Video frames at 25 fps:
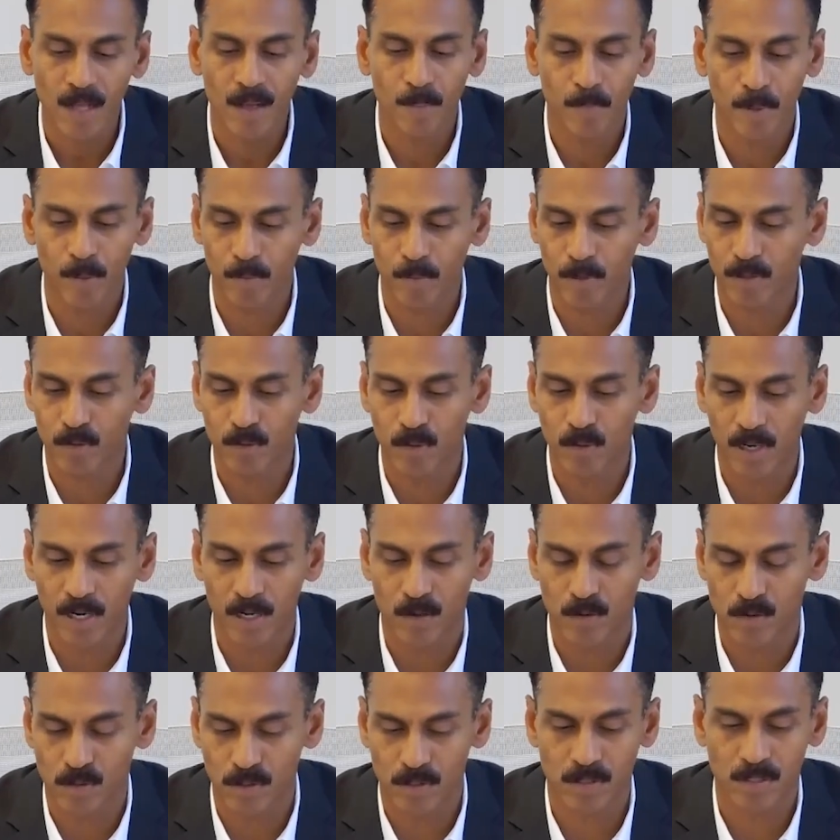People do
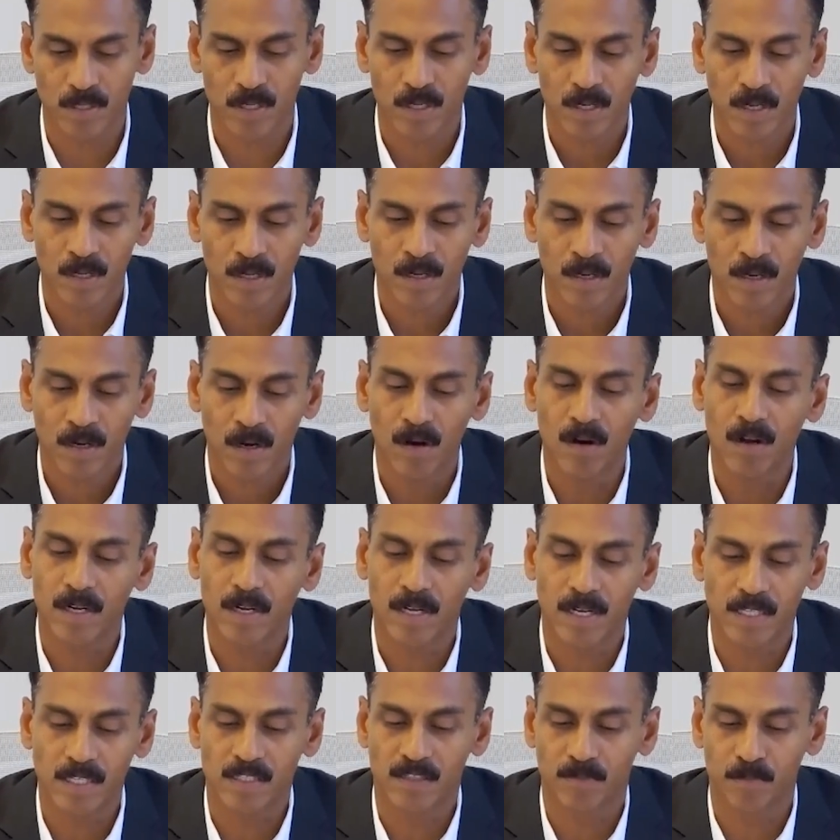announce all
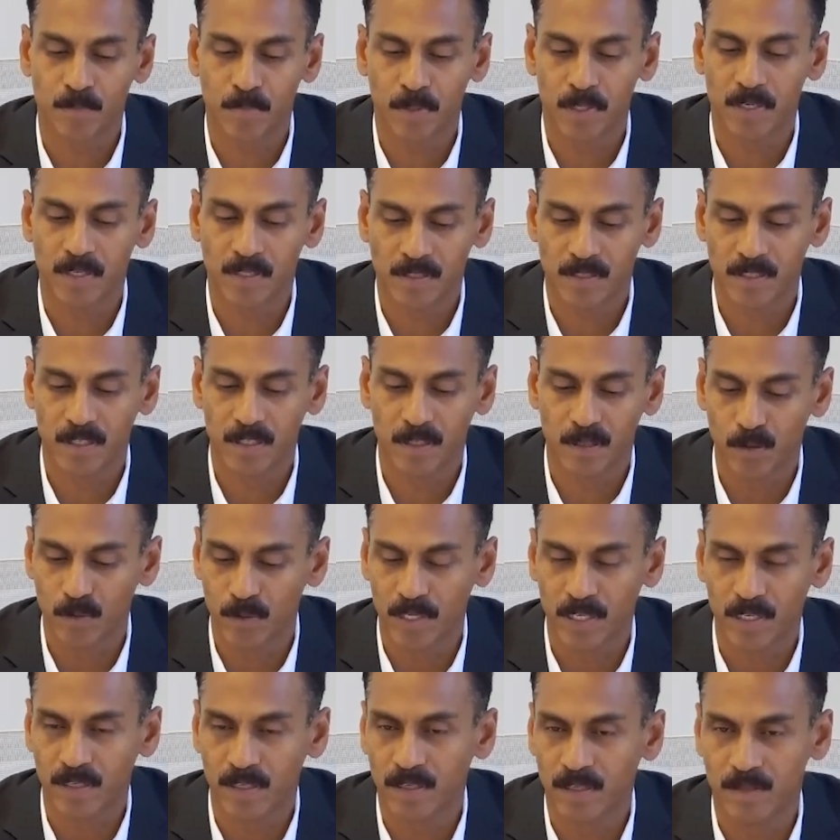kinds of perks,
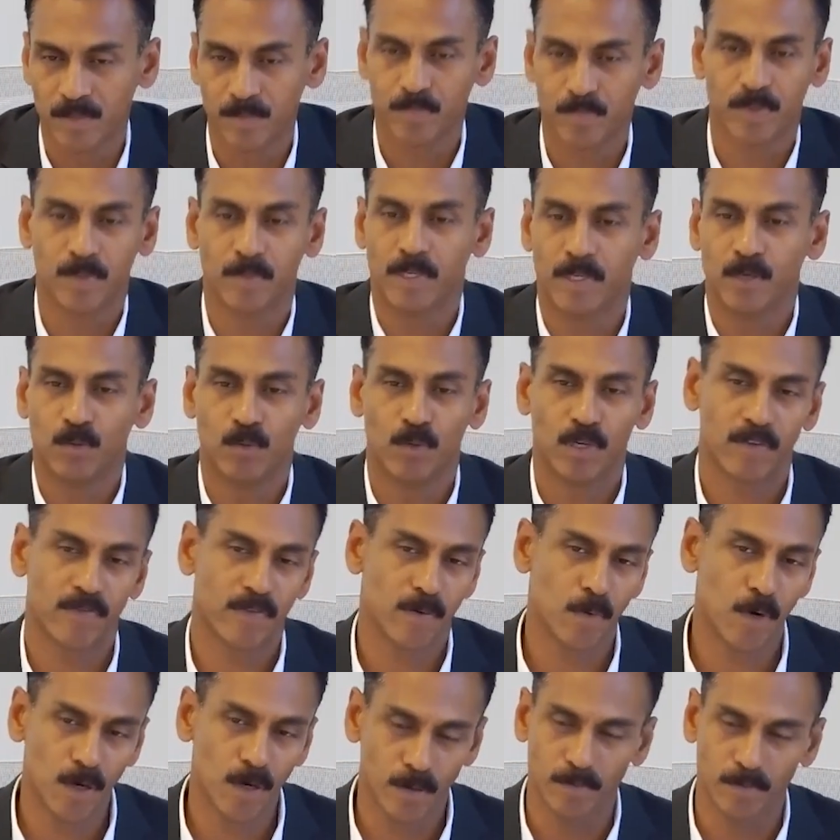including, permanent work
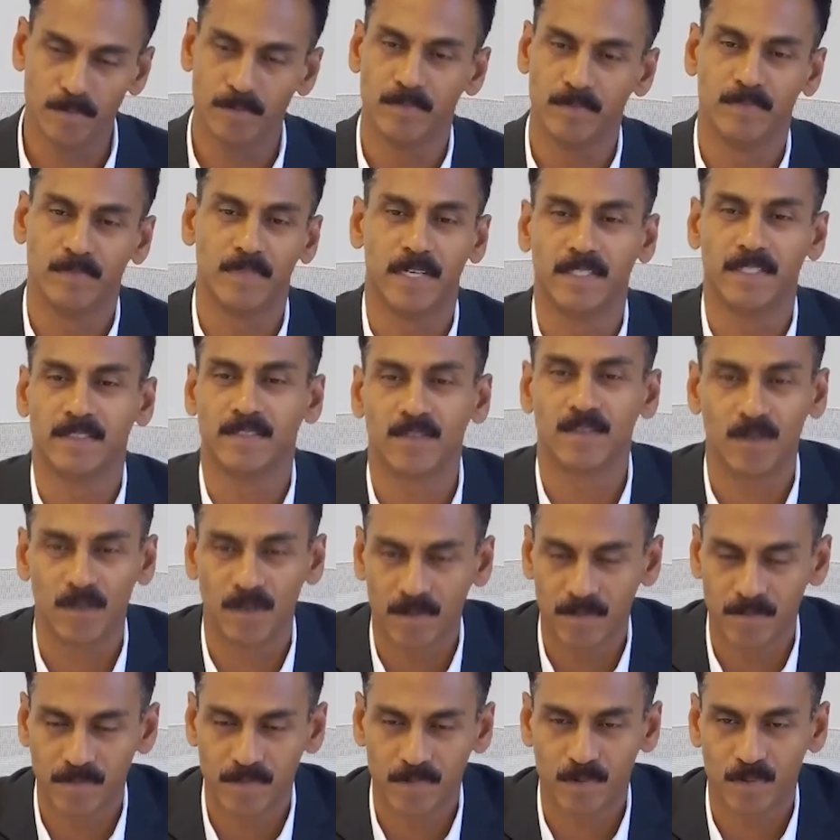from home, right?
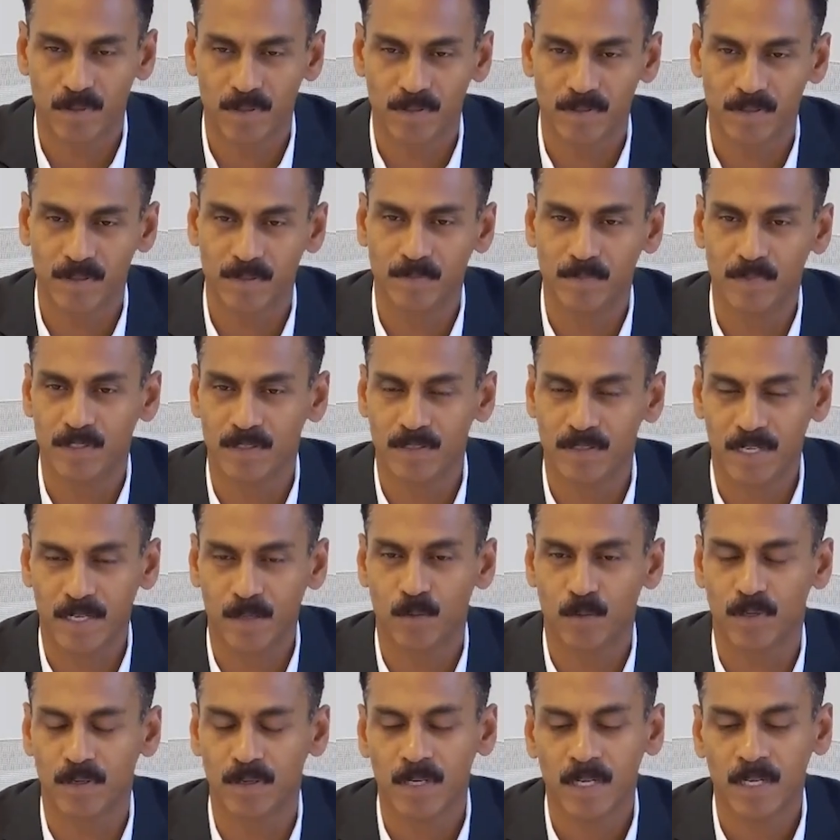So one of them, it's
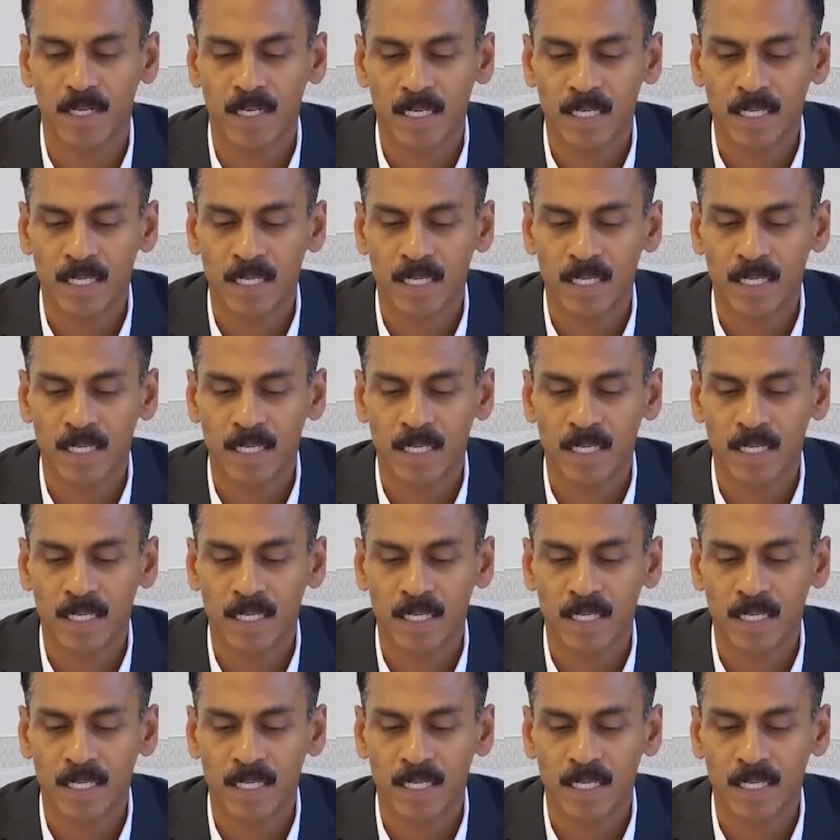like what?